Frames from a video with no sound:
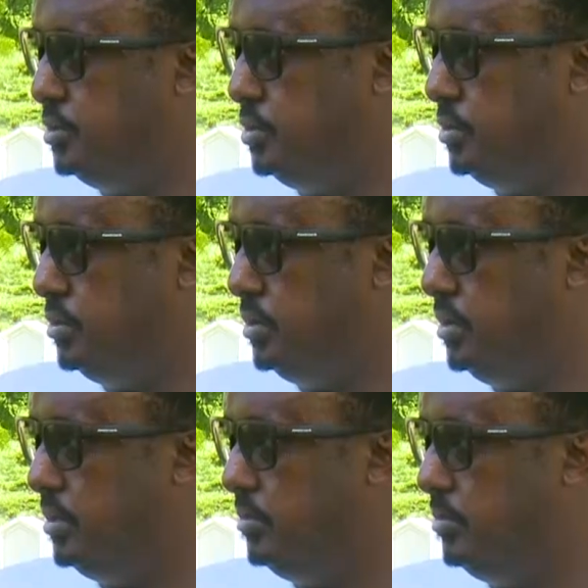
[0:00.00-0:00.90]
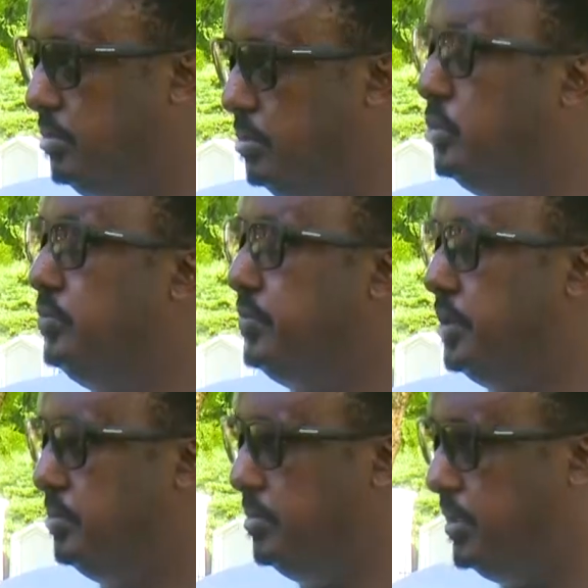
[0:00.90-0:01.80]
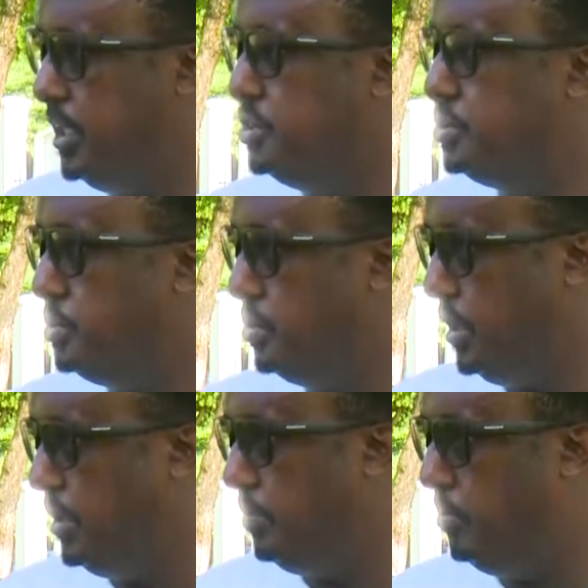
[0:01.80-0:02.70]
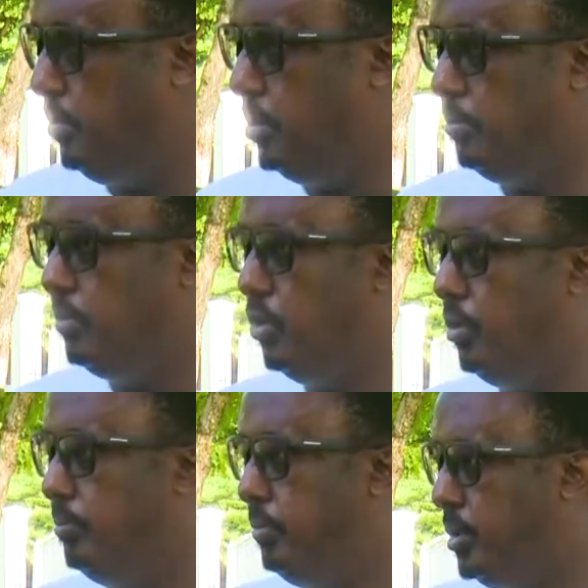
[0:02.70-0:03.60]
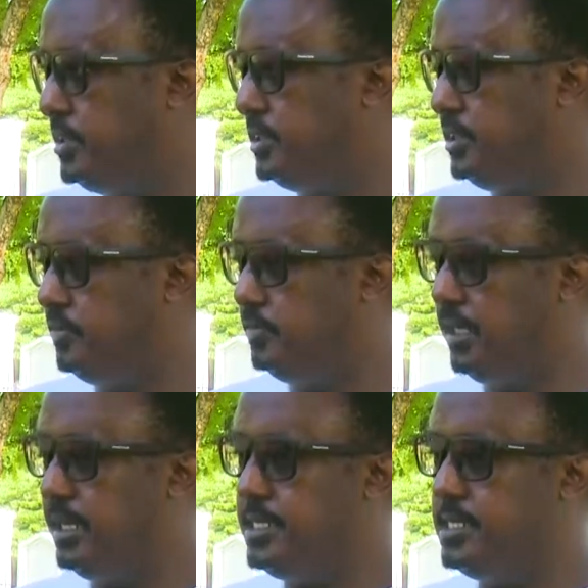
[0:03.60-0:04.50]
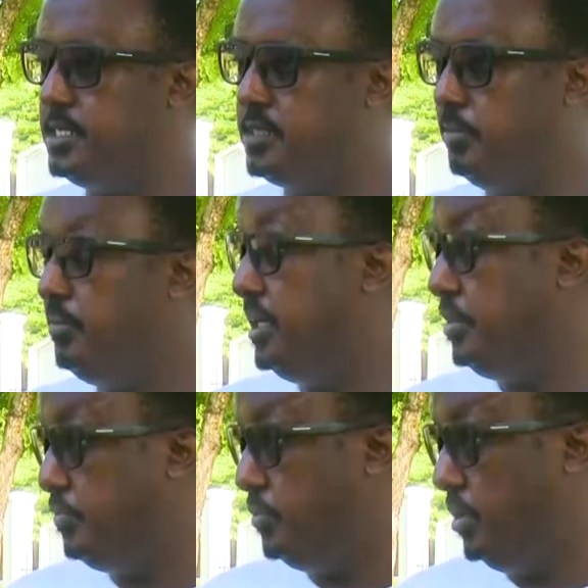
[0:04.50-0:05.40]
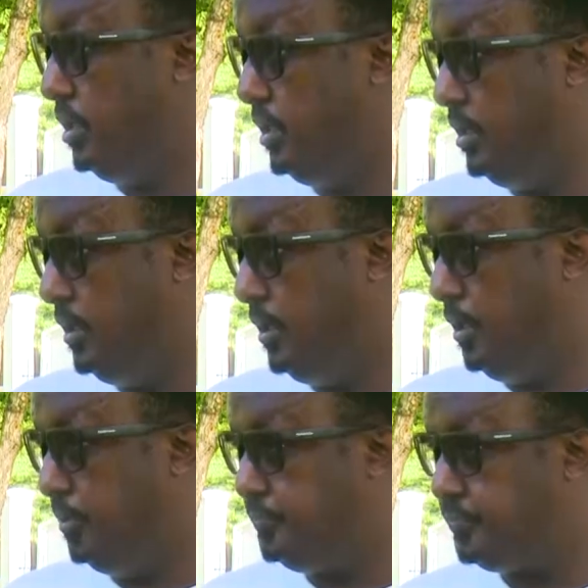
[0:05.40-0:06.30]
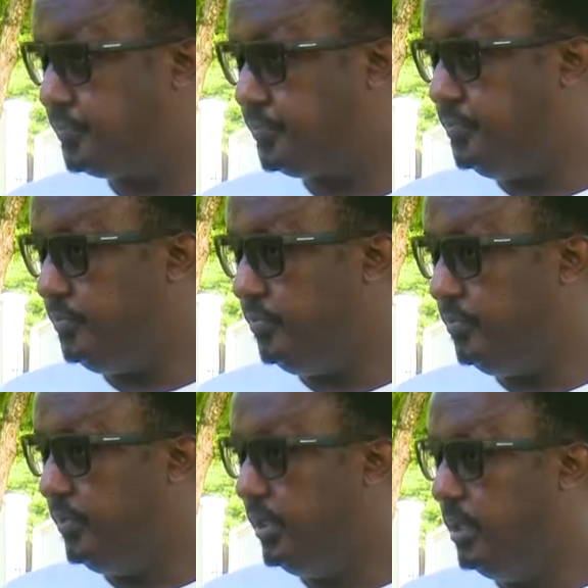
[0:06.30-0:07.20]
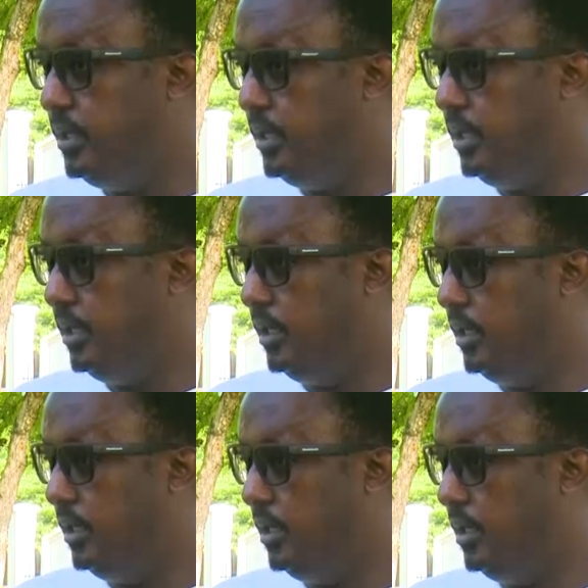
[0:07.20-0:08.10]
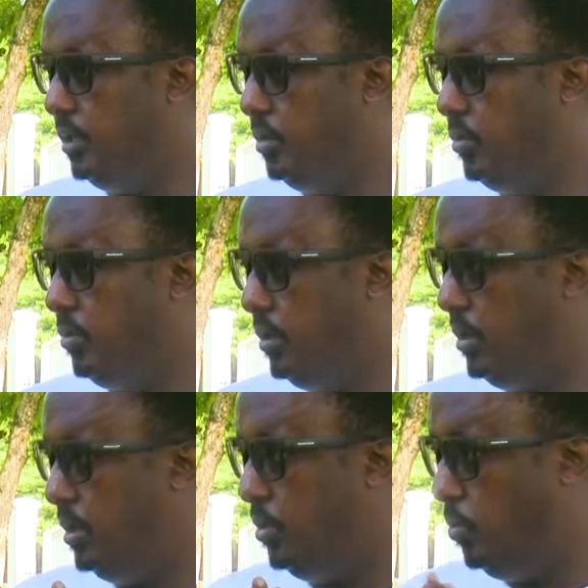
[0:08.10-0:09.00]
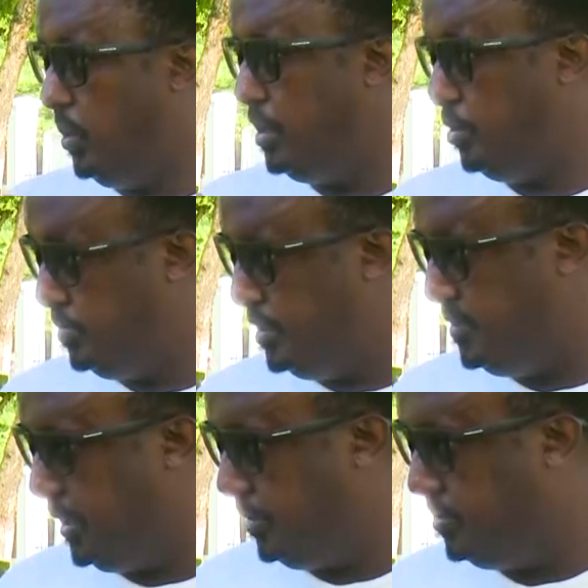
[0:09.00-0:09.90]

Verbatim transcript: to move them into a, a more positive and meaningful uh, uh, uh way of living.